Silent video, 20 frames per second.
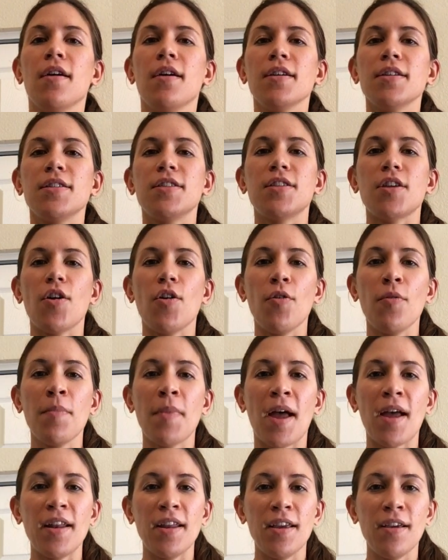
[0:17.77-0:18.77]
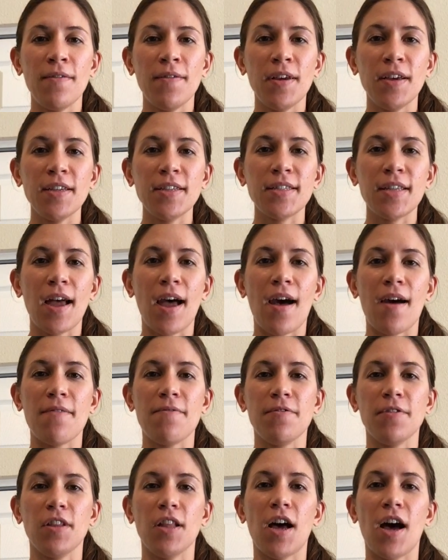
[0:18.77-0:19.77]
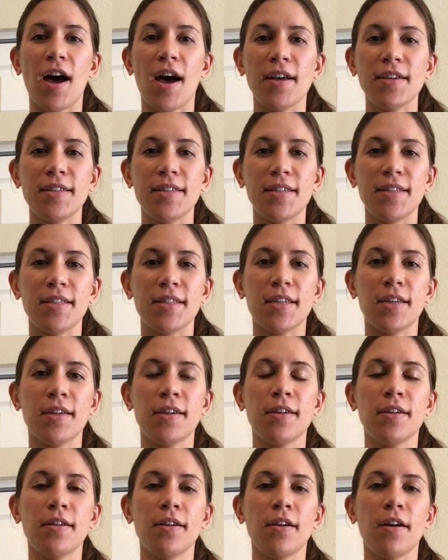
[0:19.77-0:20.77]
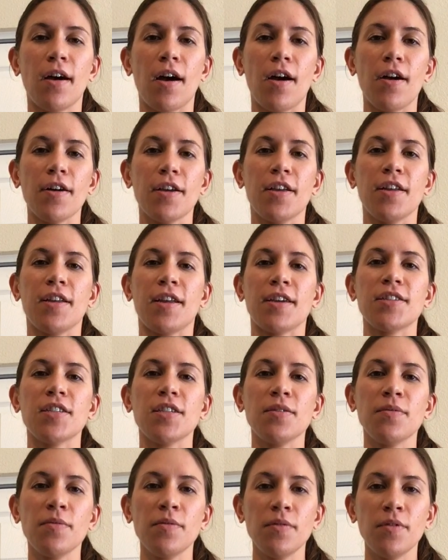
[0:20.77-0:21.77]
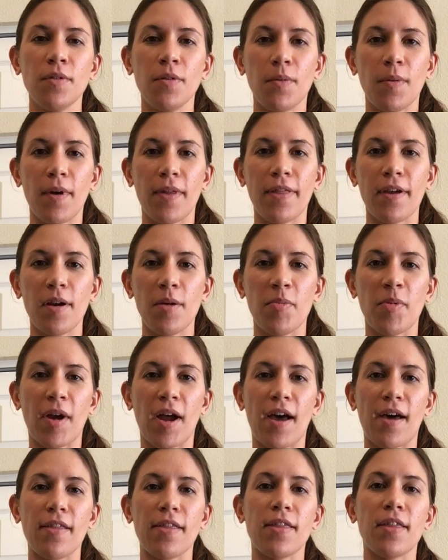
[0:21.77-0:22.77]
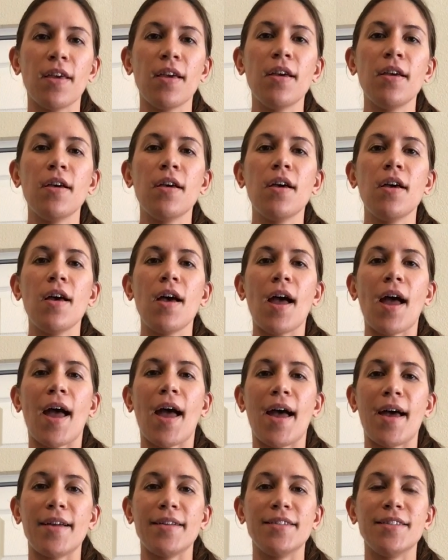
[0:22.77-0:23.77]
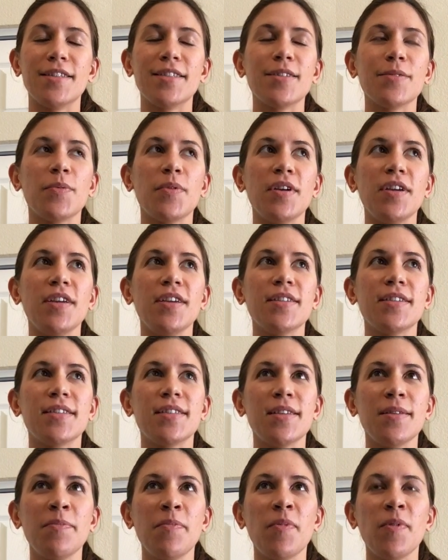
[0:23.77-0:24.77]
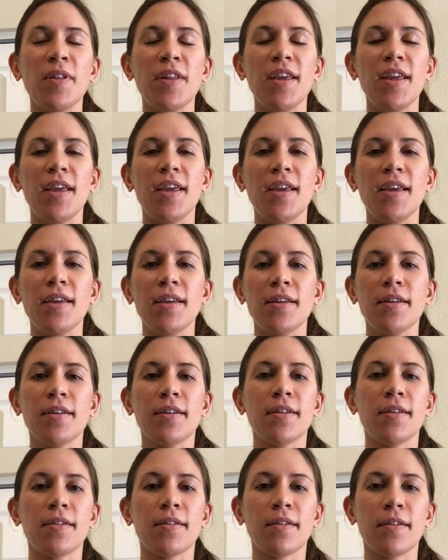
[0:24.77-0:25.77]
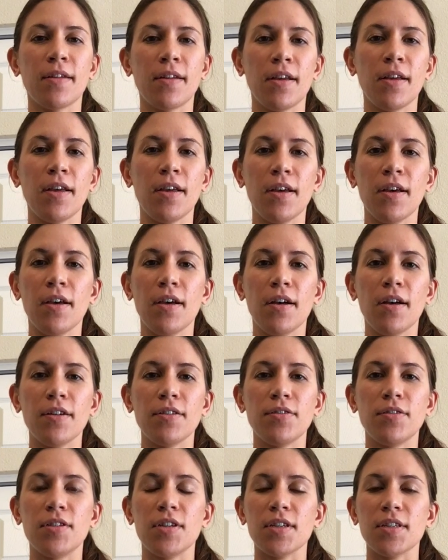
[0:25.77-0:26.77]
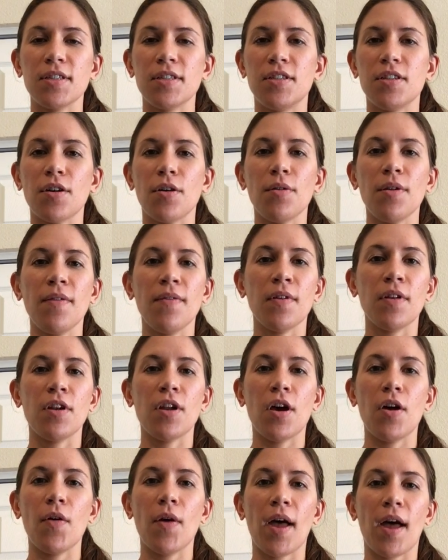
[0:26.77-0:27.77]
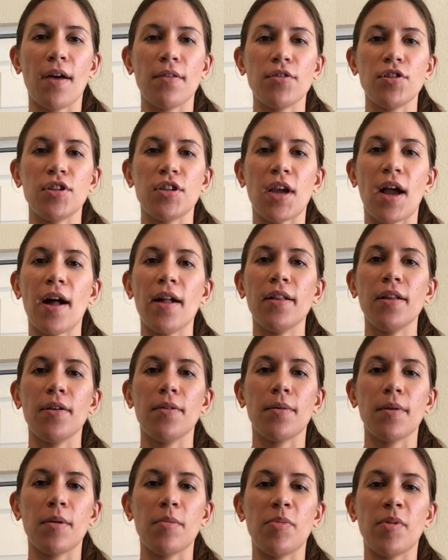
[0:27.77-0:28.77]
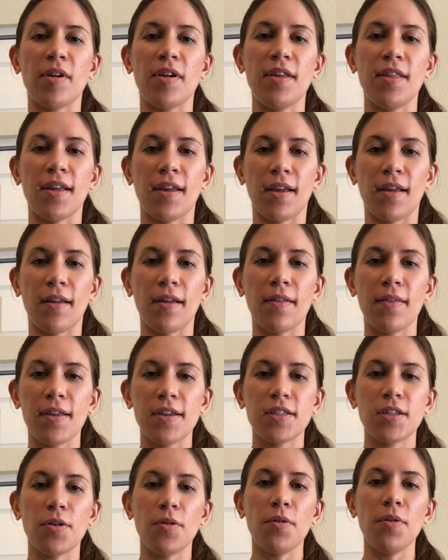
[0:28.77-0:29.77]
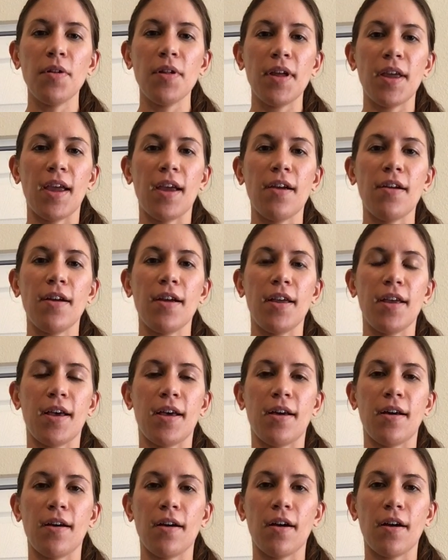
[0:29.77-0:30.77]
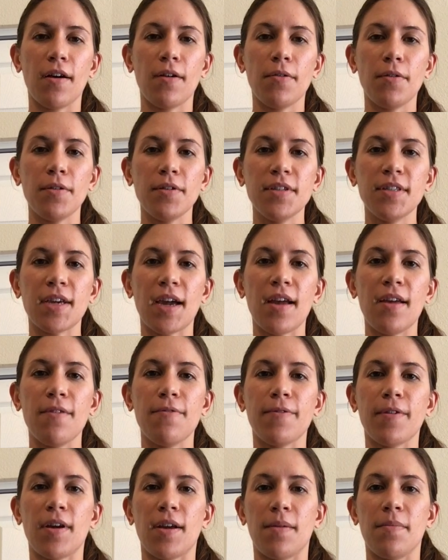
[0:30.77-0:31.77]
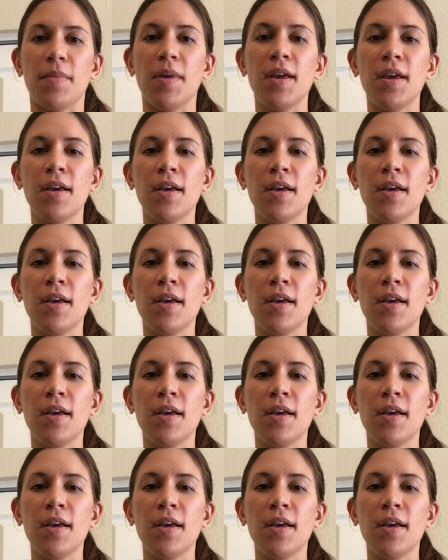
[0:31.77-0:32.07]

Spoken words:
So many of us have lost our connection with our breath, and we simply just don't even know how shallow we're breathing. This whole area, our whole diaphragm,